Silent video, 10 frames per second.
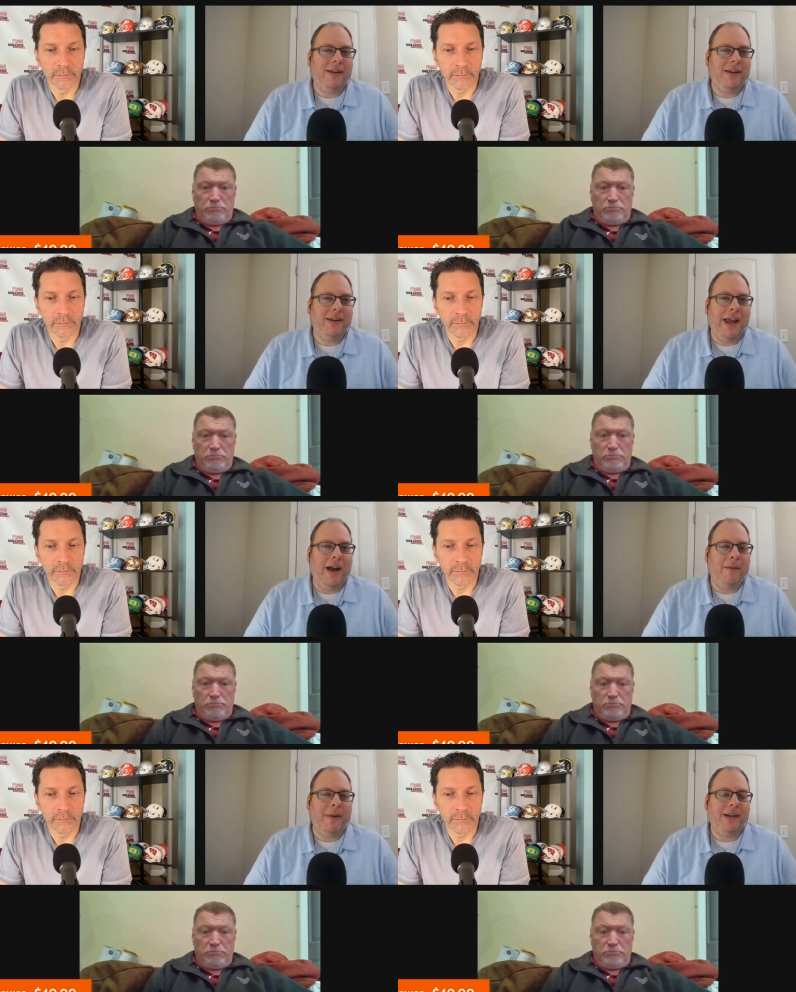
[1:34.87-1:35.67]

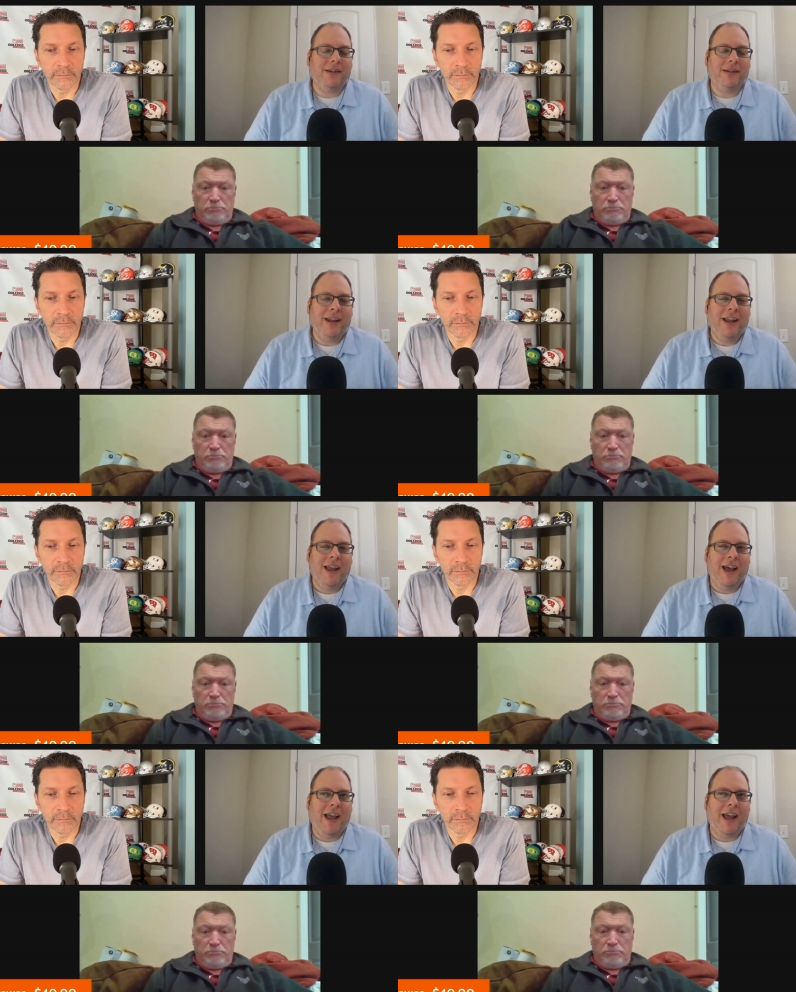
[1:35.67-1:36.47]
Speaker 1: now. I might
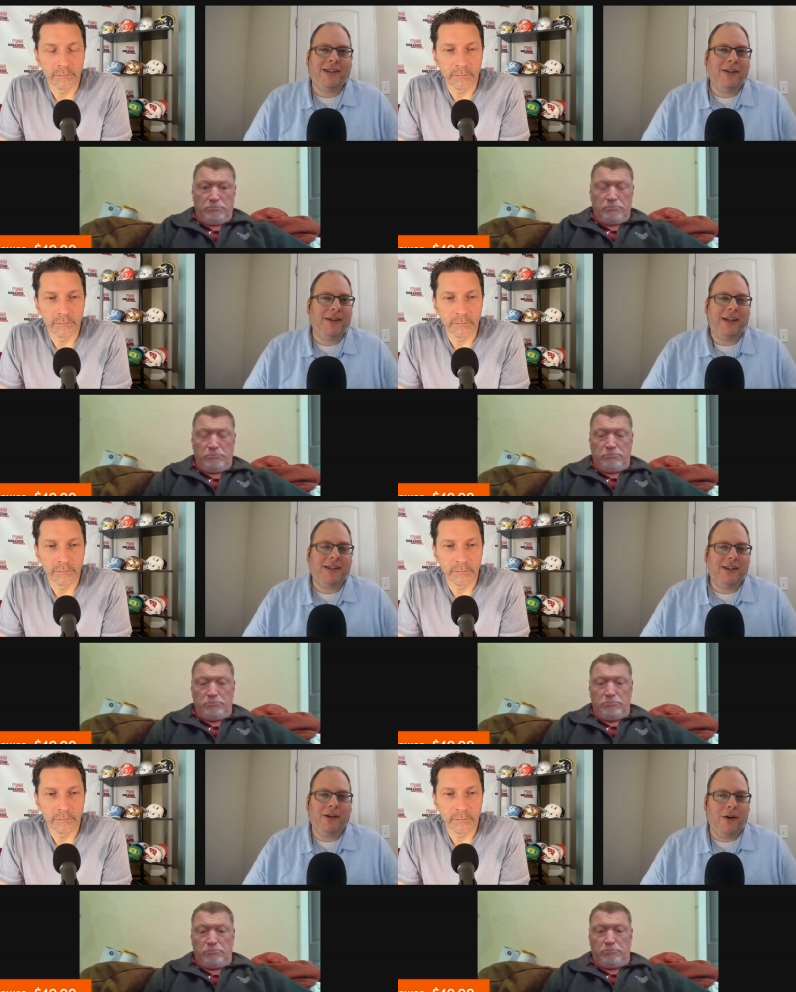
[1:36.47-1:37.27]
I still think
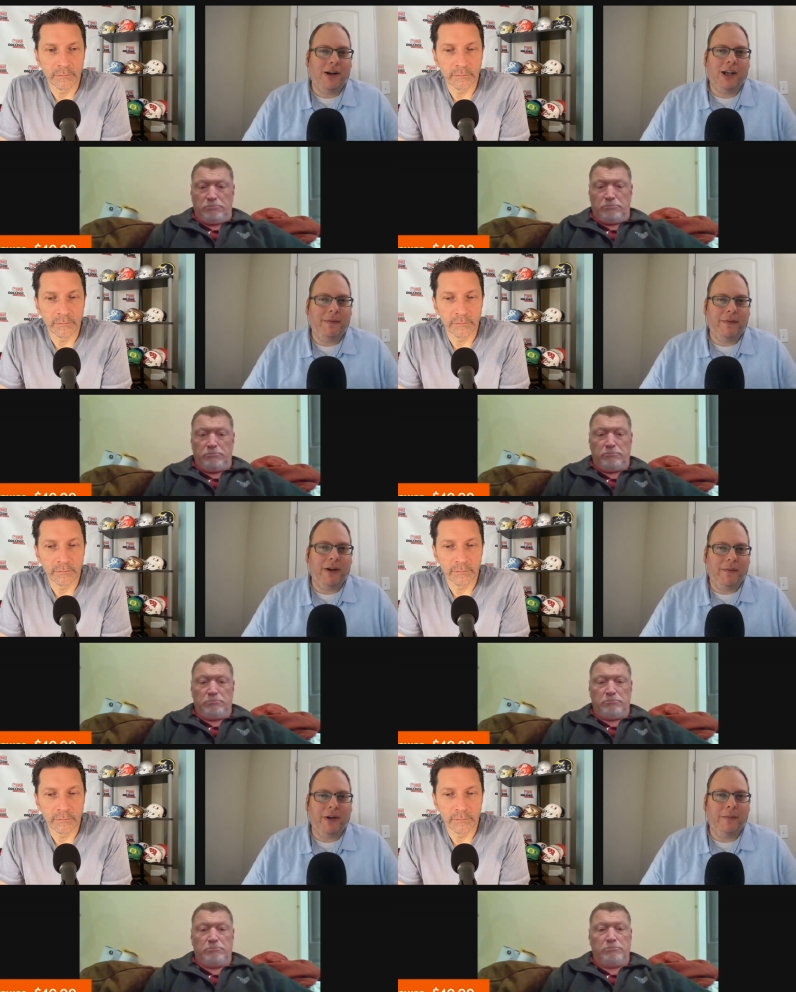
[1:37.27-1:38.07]
it's they're all going to be
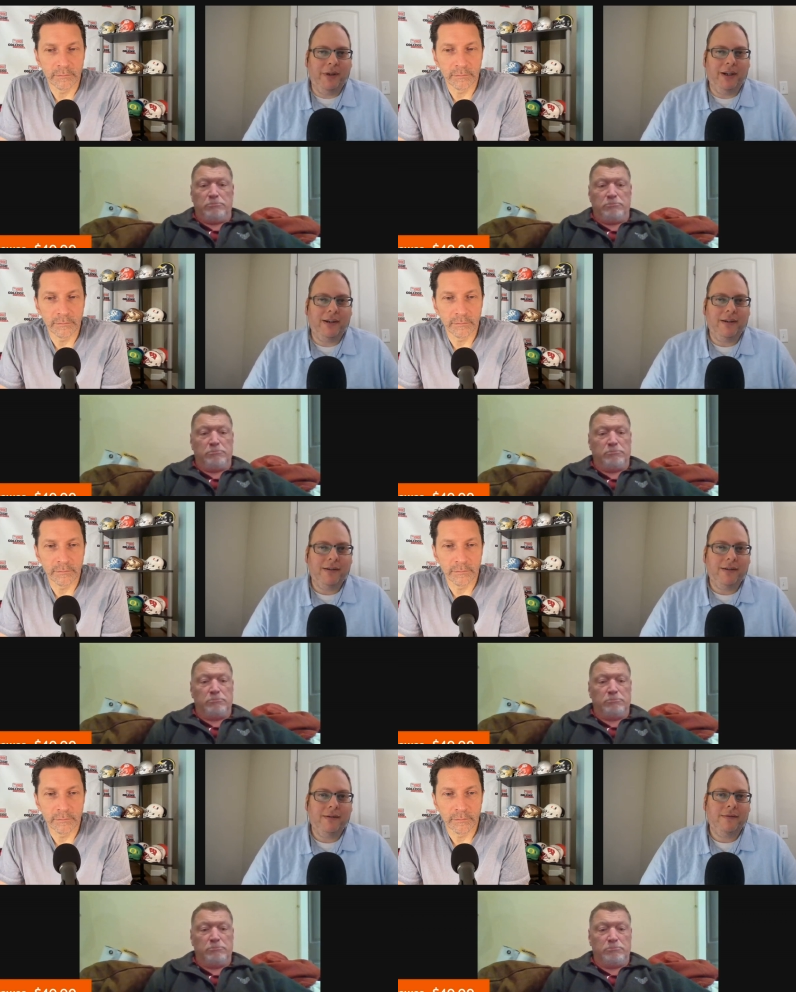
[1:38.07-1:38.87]
very very big.
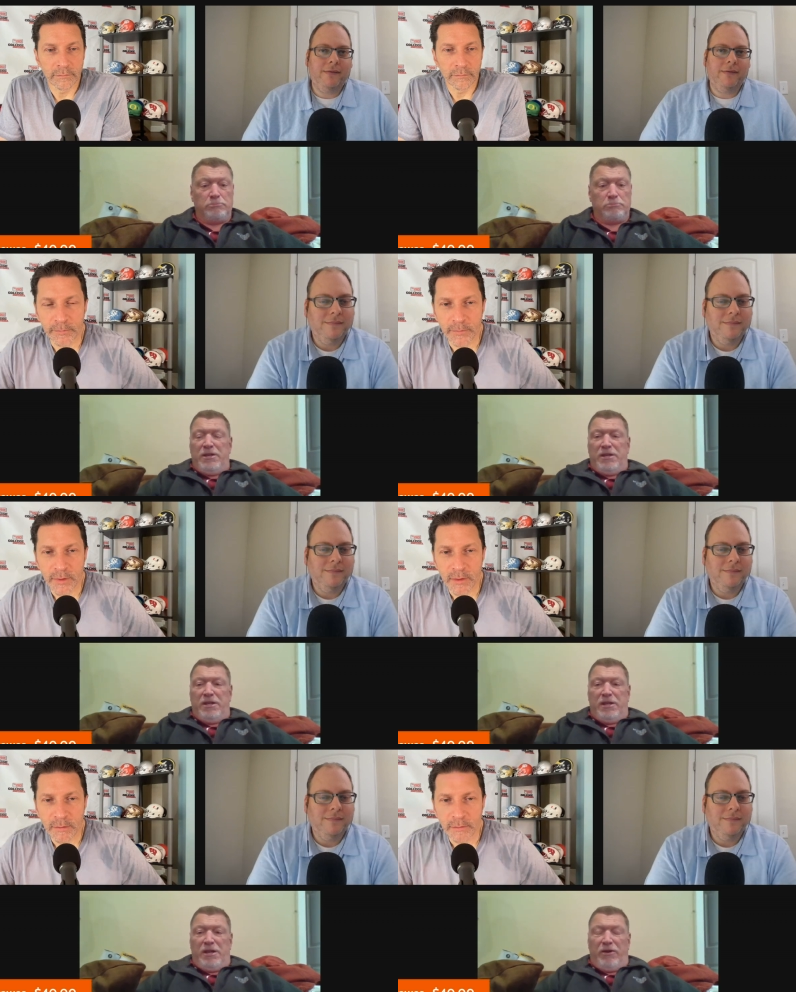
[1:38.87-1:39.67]

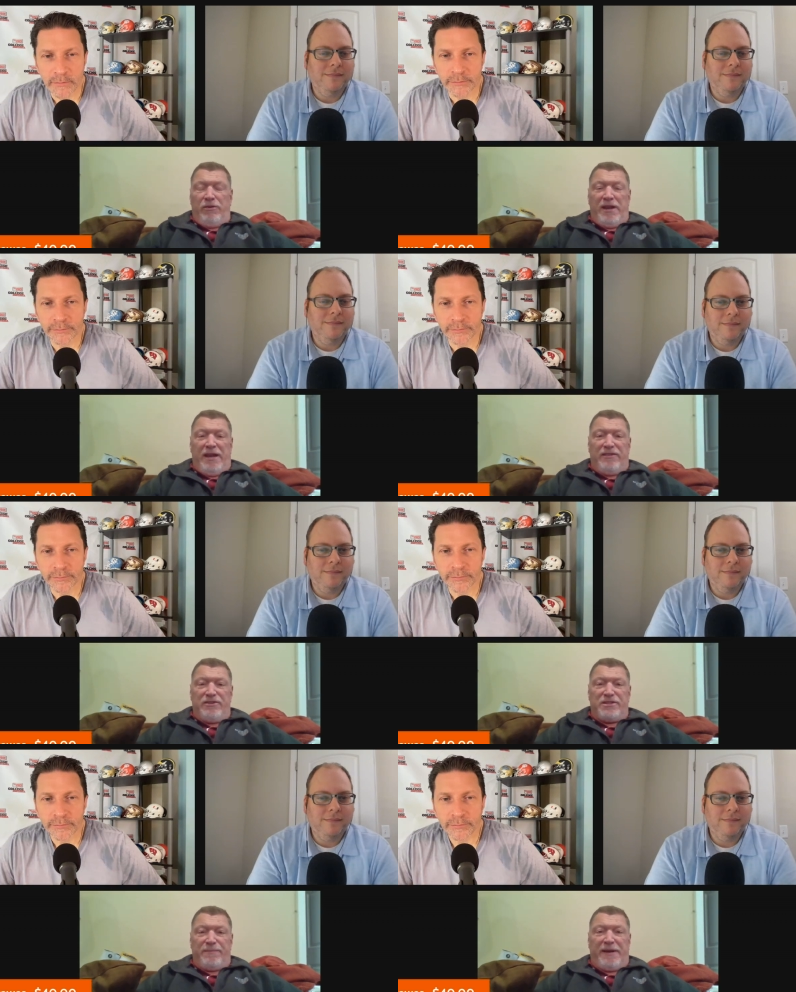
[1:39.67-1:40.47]
Speaker 2: You know, yeah,
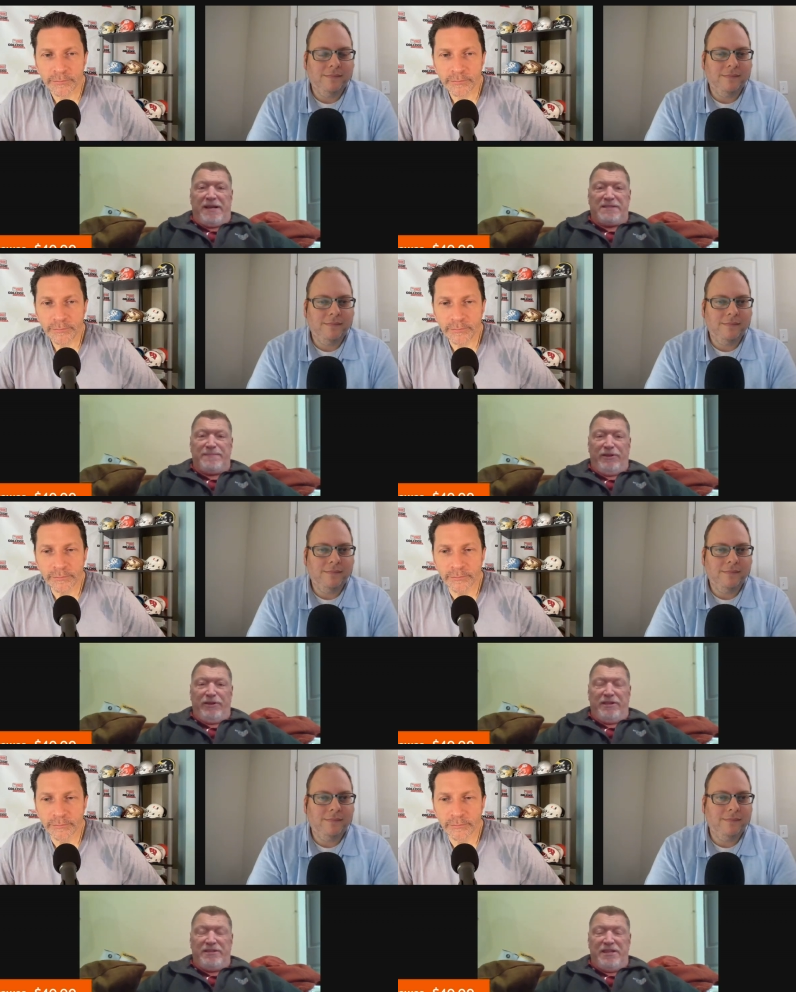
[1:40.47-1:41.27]
there's the
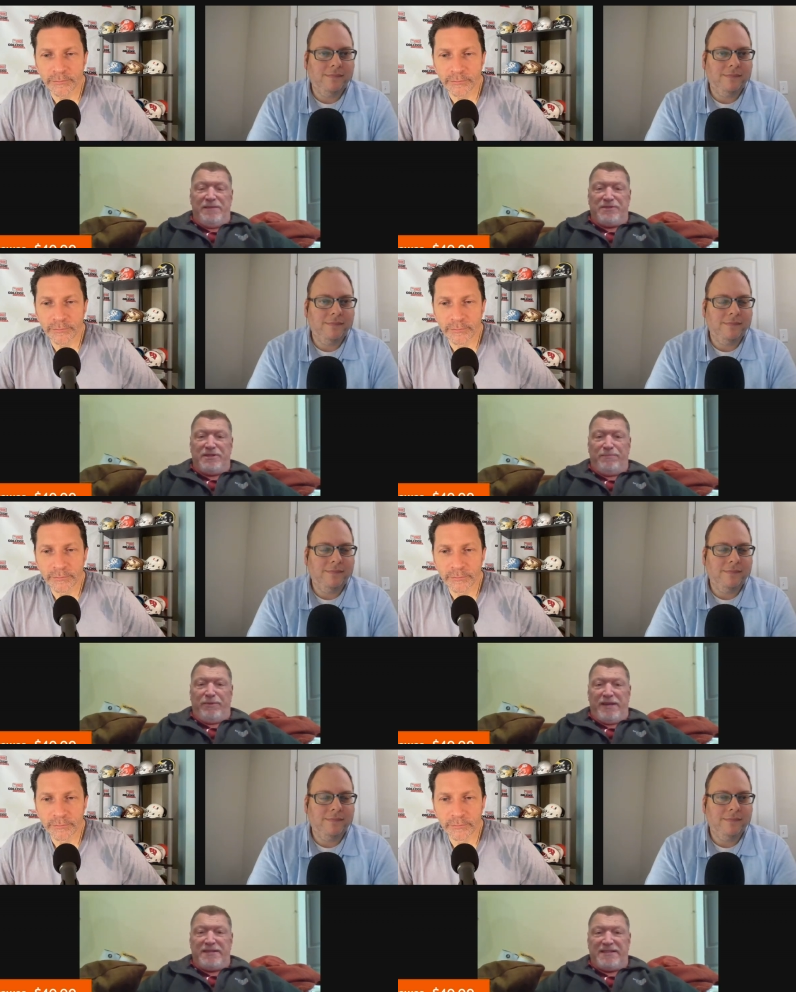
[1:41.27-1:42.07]
possibility the teams could
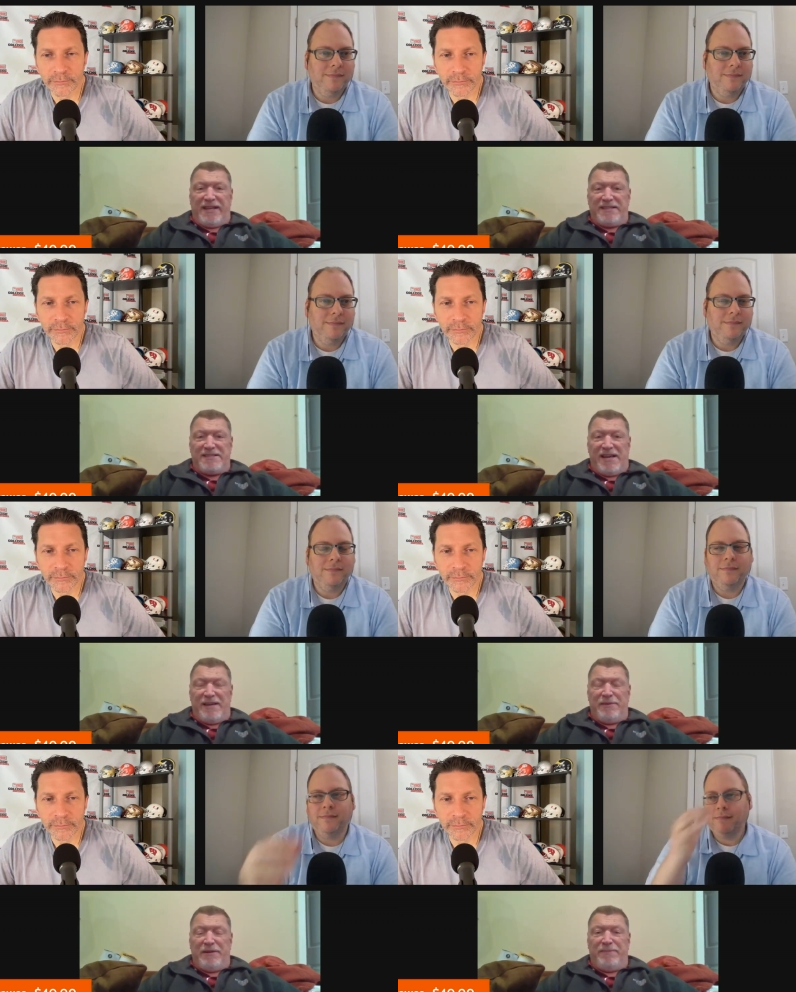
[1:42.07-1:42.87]
play a second
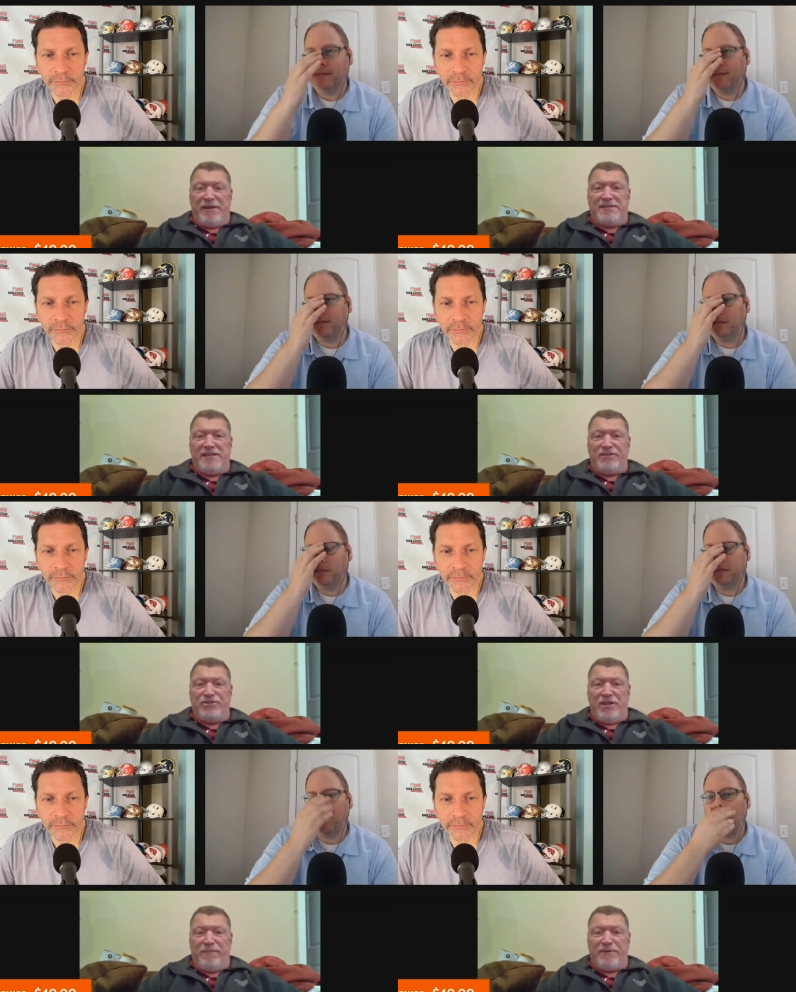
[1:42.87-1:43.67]
time in a Big Ten
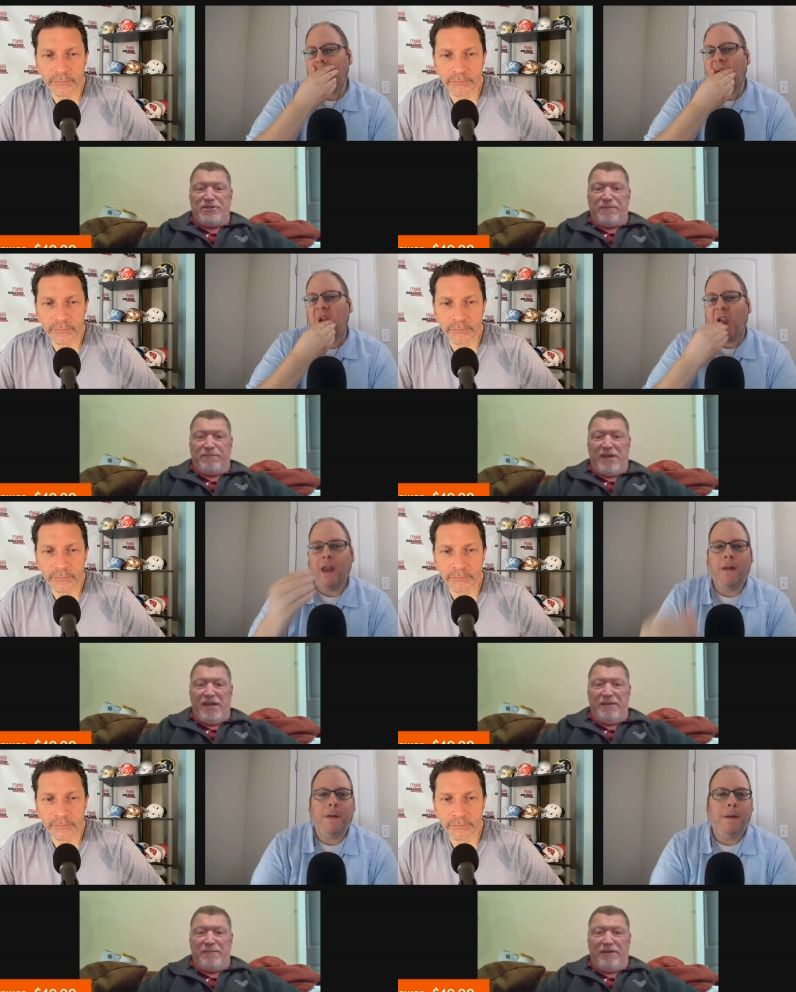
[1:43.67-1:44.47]
championship game,